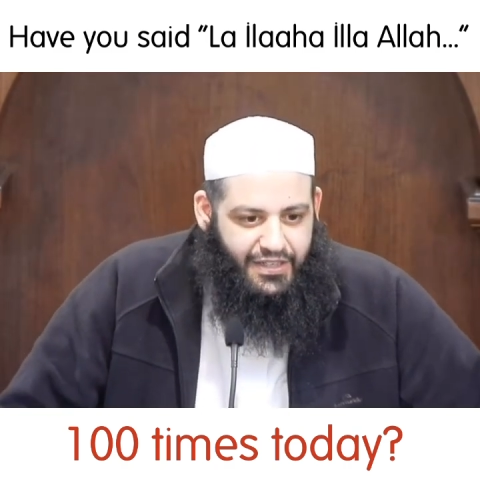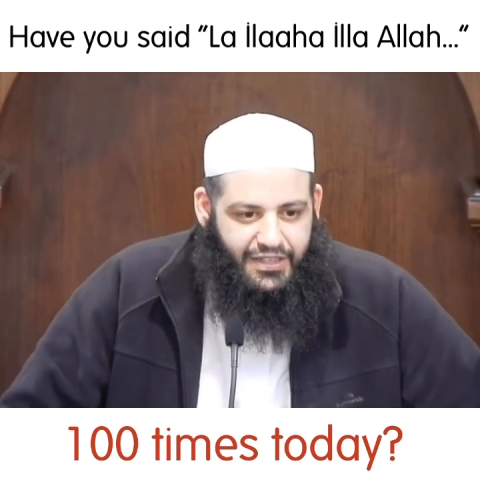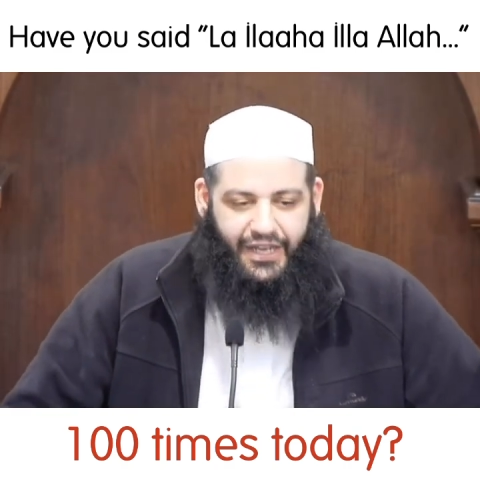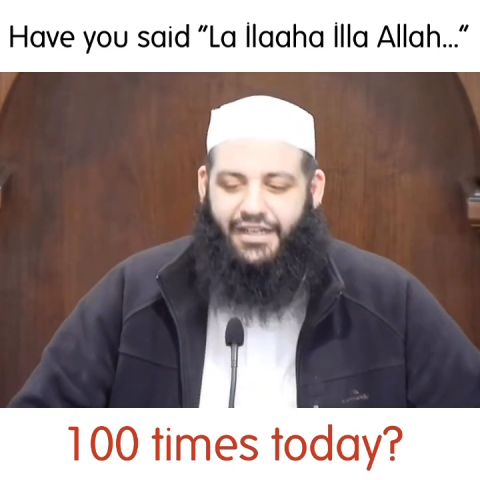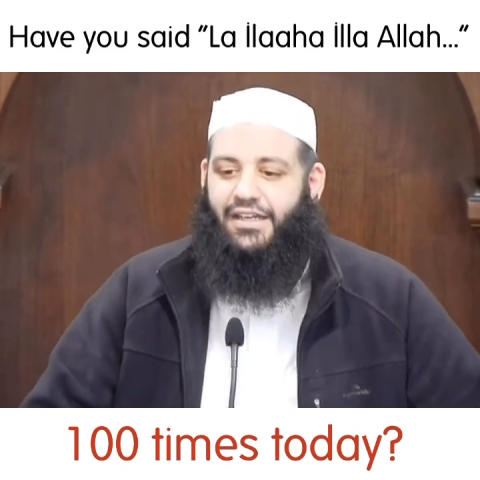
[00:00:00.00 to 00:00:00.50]

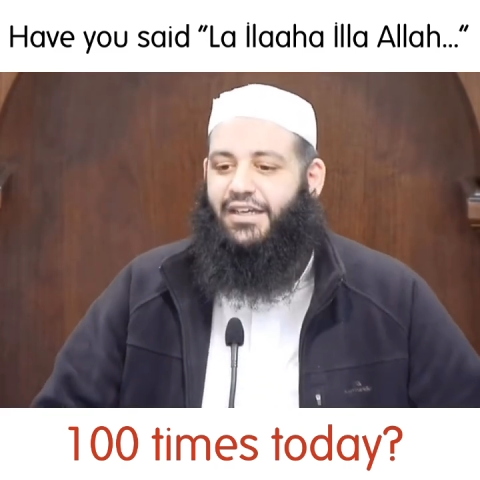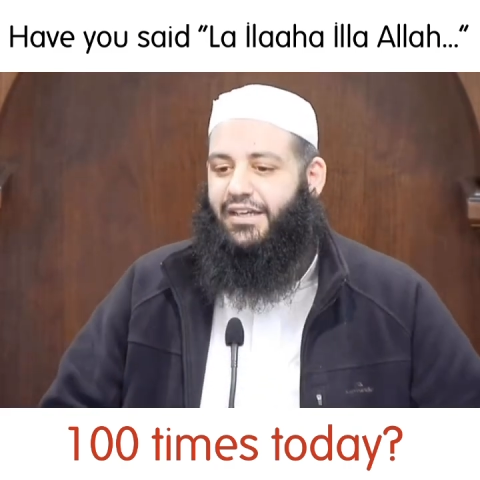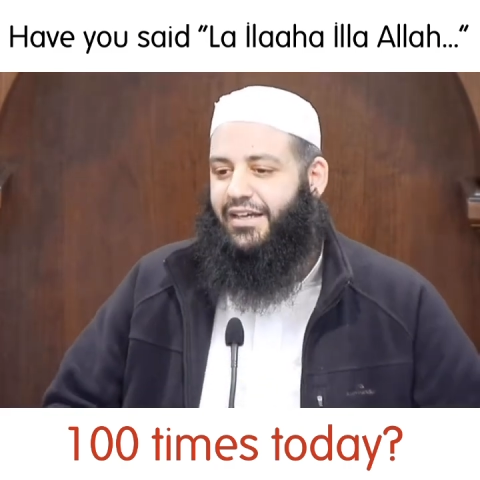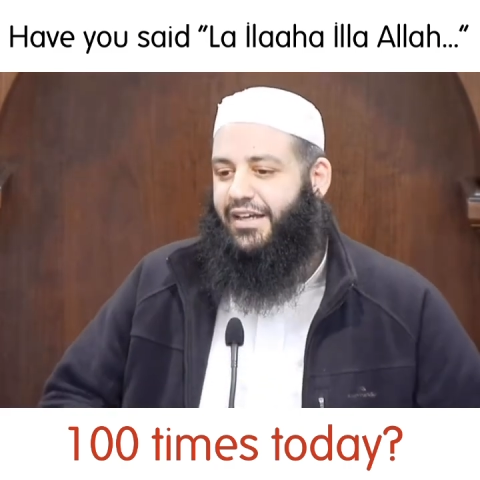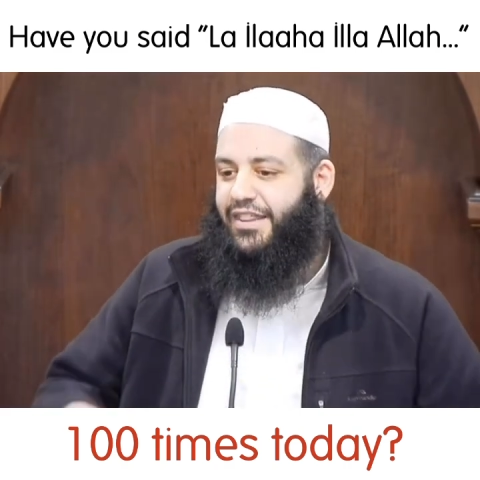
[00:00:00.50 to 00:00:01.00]

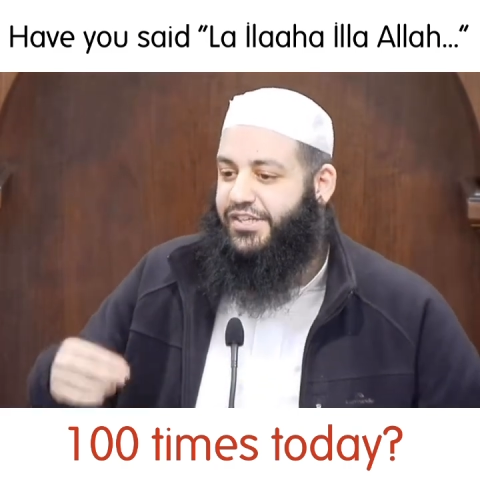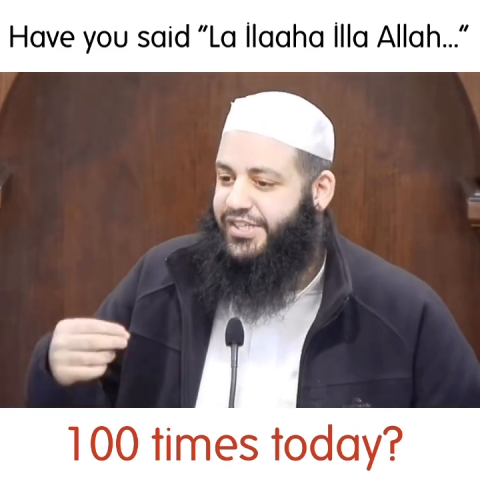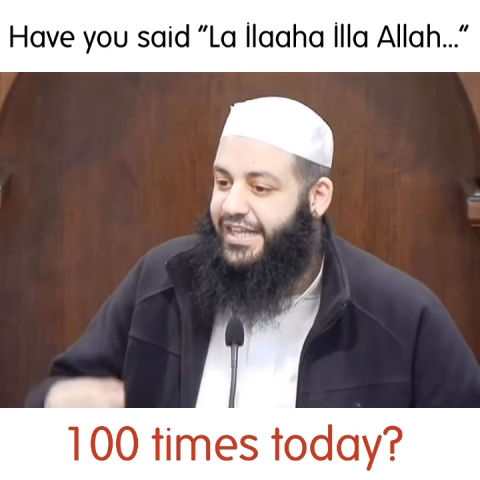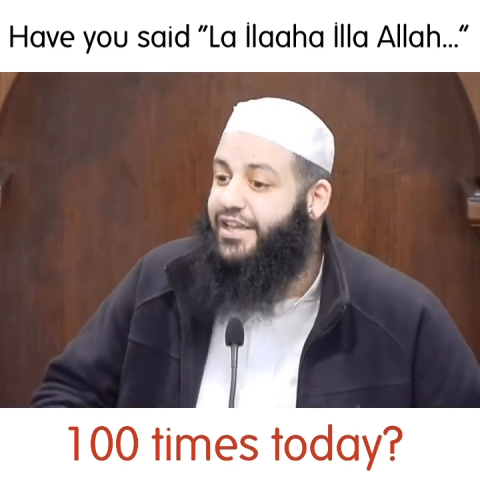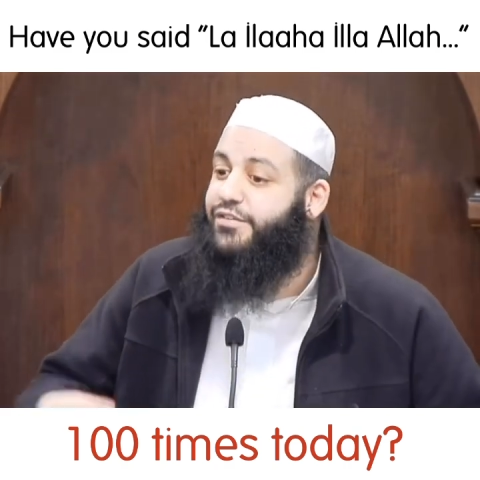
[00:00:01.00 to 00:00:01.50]
Yani, the
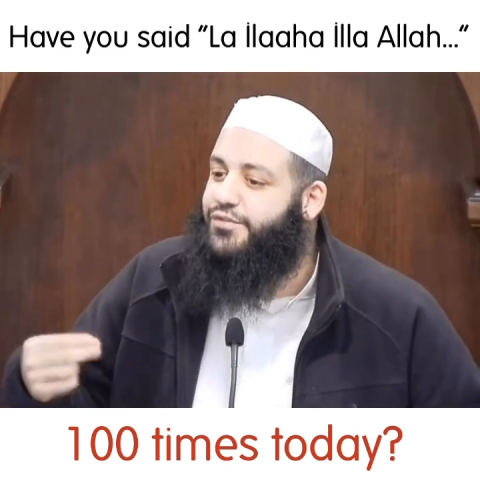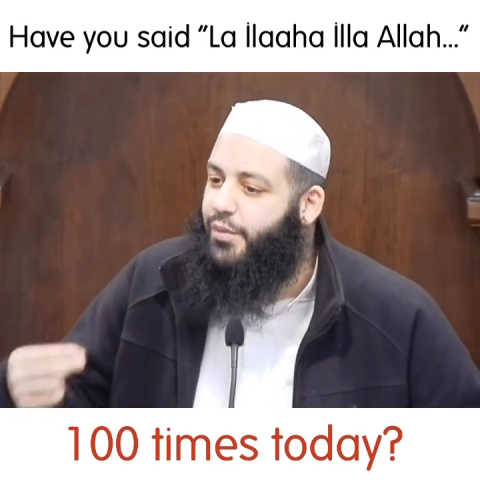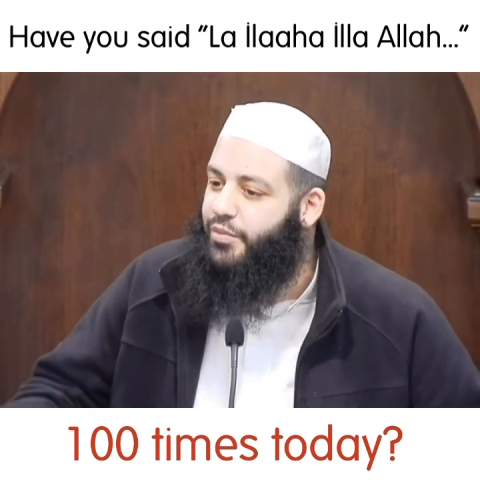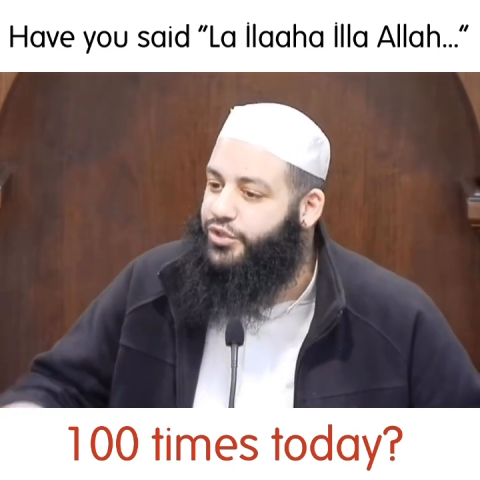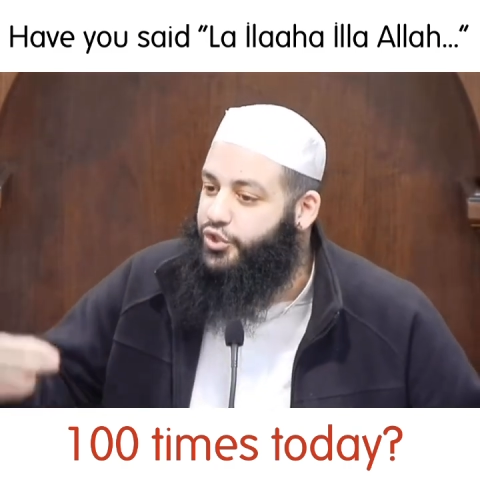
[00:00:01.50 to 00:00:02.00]
slaves
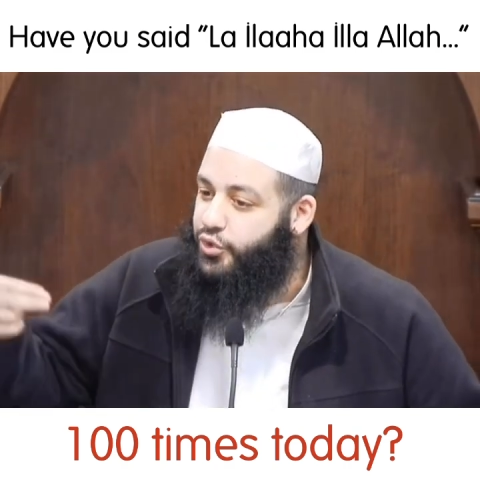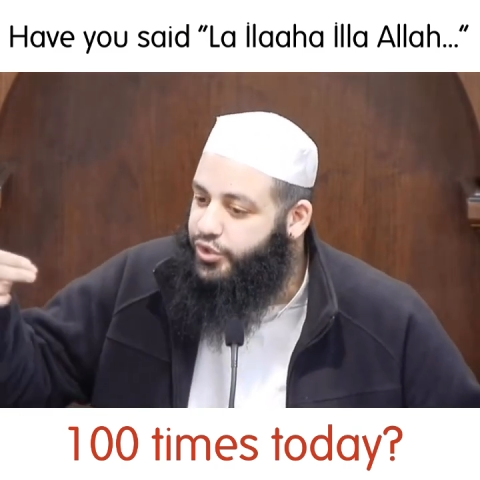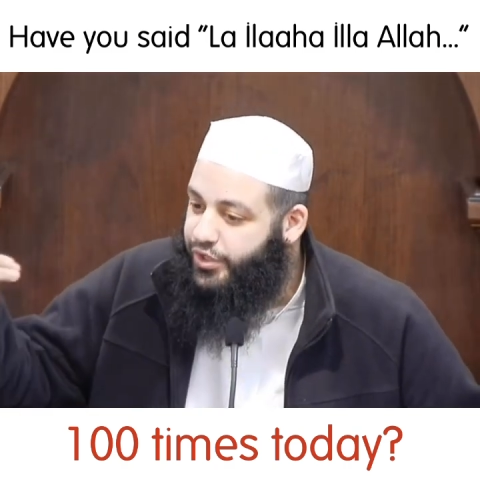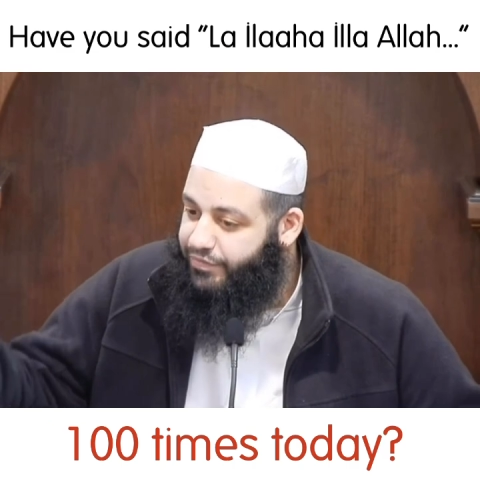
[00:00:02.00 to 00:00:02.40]
from the children